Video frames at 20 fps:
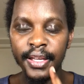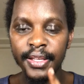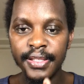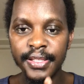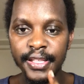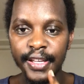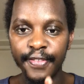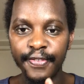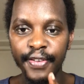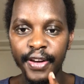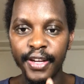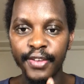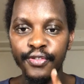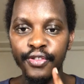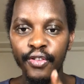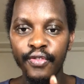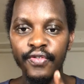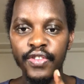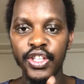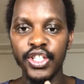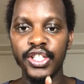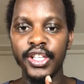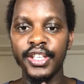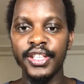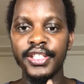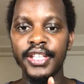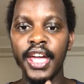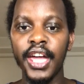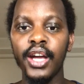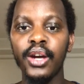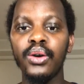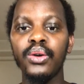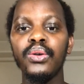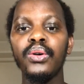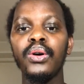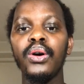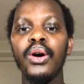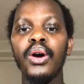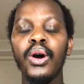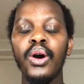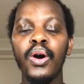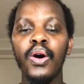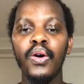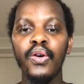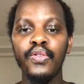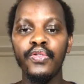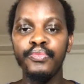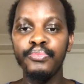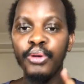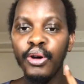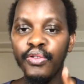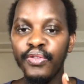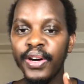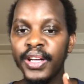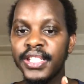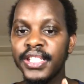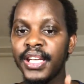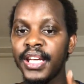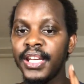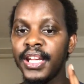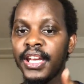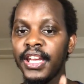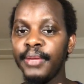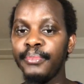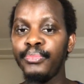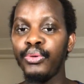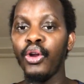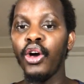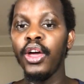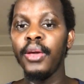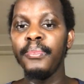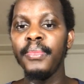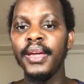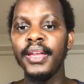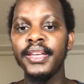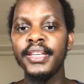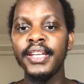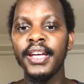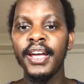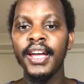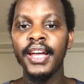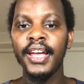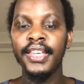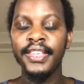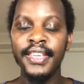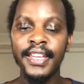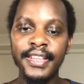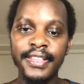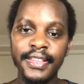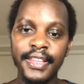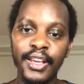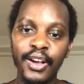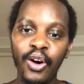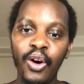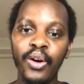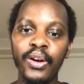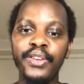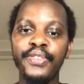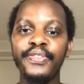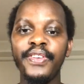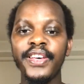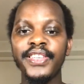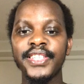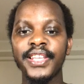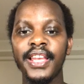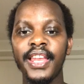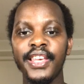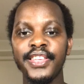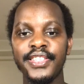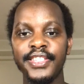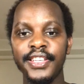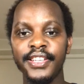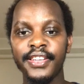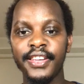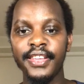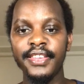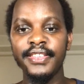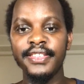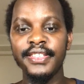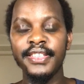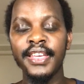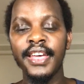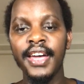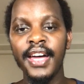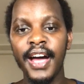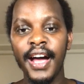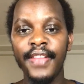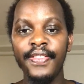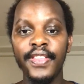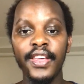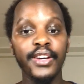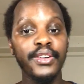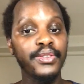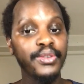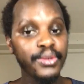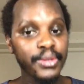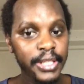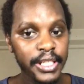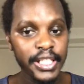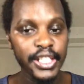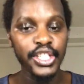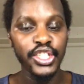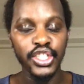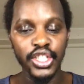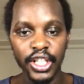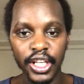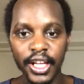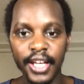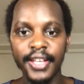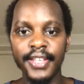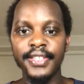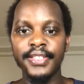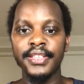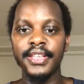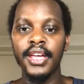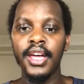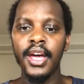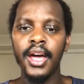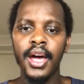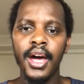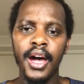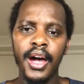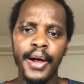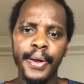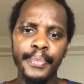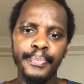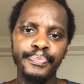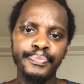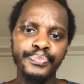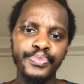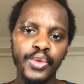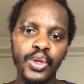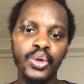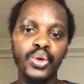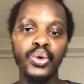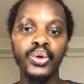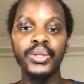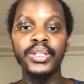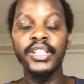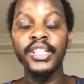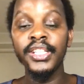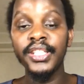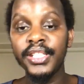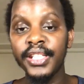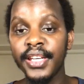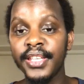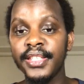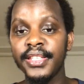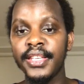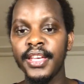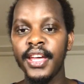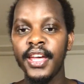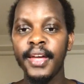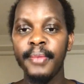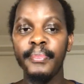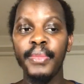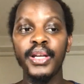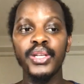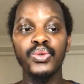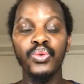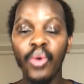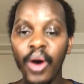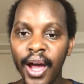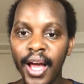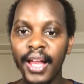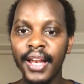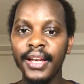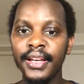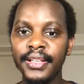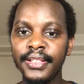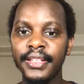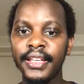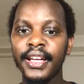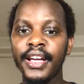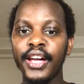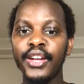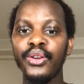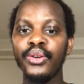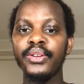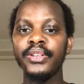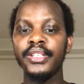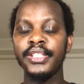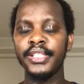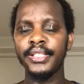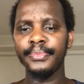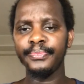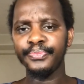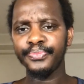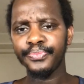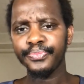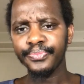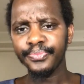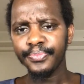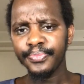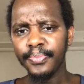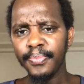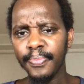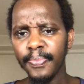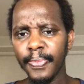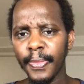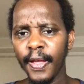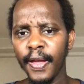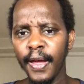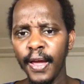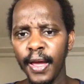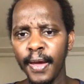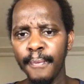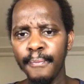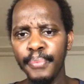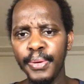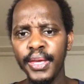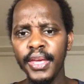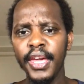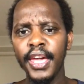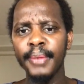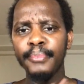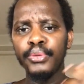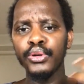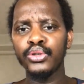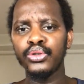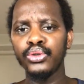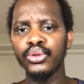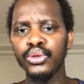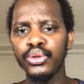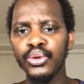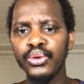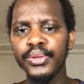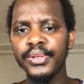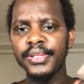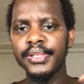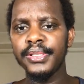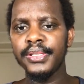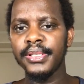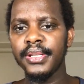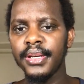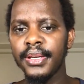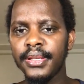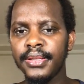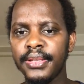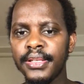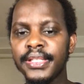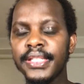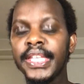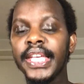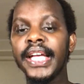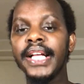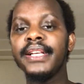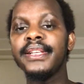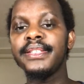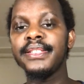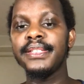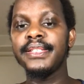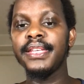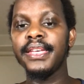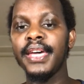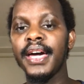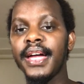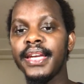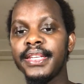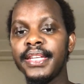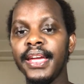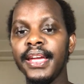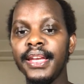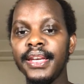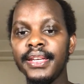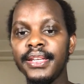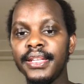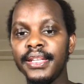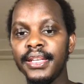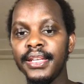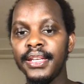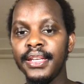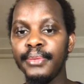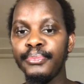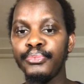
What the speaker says: suffering from vicious cycle of poverty and unemployment, yet they hold first-class degrees and they're good engineers, good teachers, but while they cannot be able to use the skills they attained in